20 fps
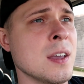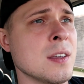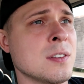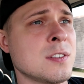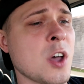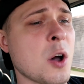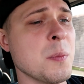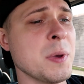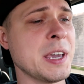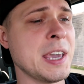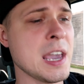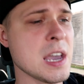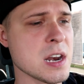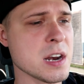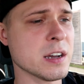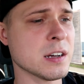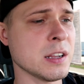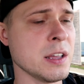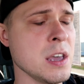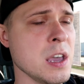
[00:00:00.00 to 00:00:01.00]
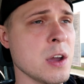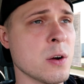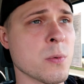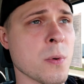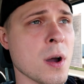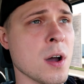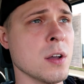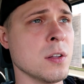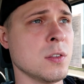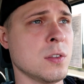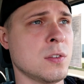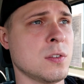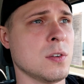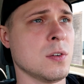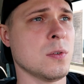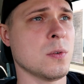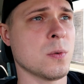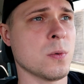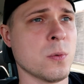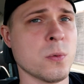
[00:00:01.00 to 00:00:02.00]
So mechanically it runs
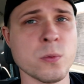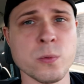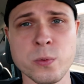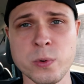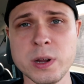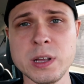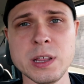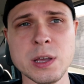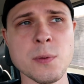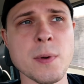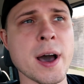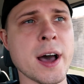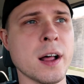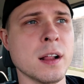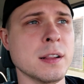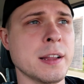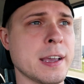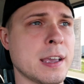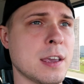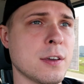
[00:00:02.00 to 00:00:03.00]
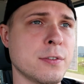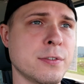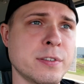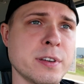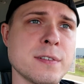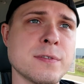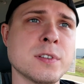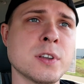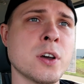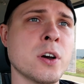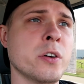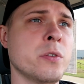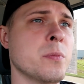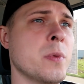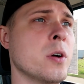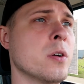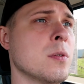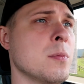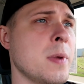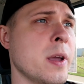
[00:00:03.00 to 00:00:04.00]
really well. Like, it shifts good,
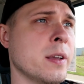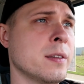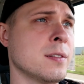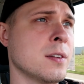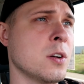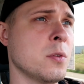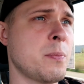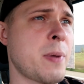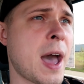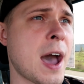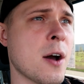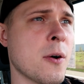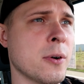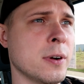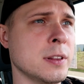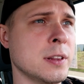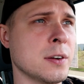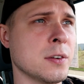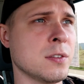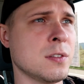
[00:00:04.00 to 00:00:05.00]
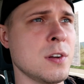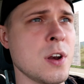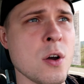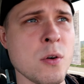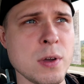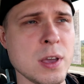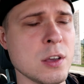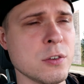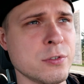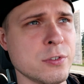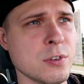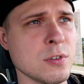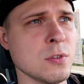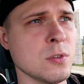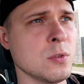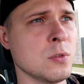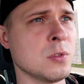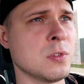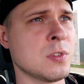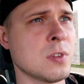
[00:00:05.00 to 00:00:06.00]
motor makes good power. There's no
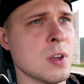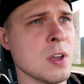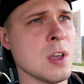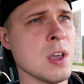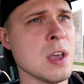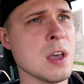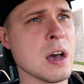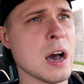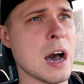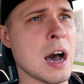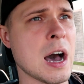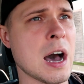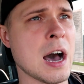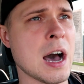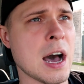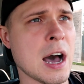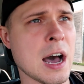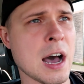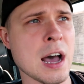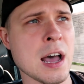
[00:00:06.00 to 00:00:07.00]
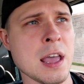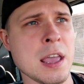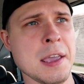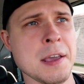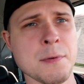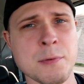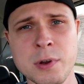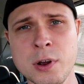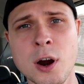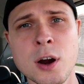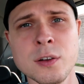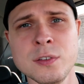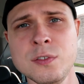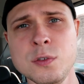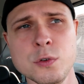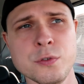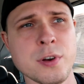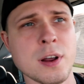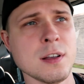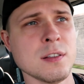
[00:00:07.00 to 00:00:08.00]
issues in regards
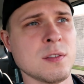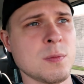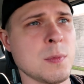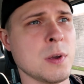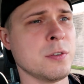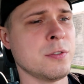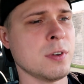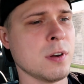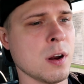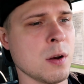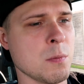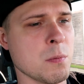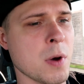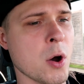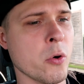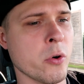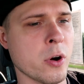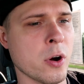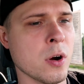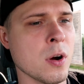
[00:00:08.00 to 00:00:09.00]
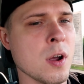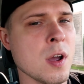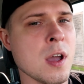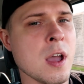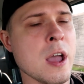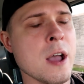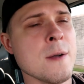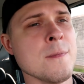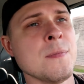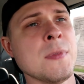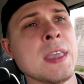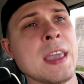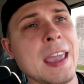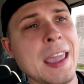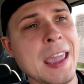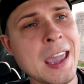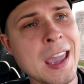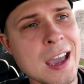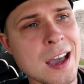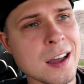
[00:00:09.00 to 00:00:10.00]
to transmission and motor.
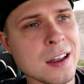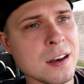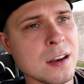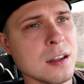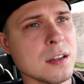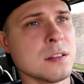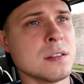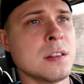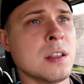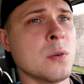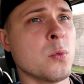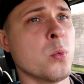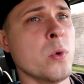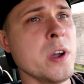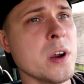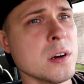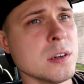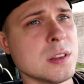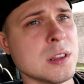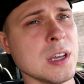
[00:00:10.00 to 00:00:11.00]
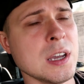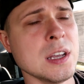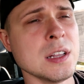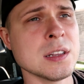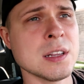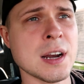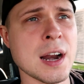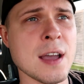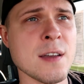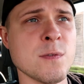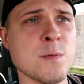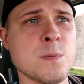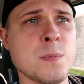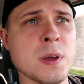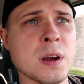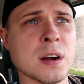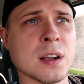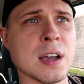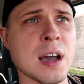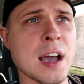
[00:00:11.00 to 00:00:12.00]
And the weird thing that I've
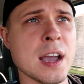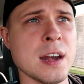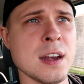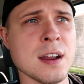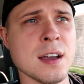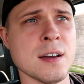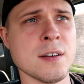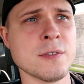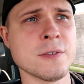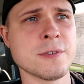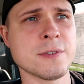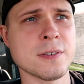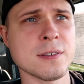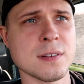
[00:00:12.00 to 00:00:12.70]
been kind of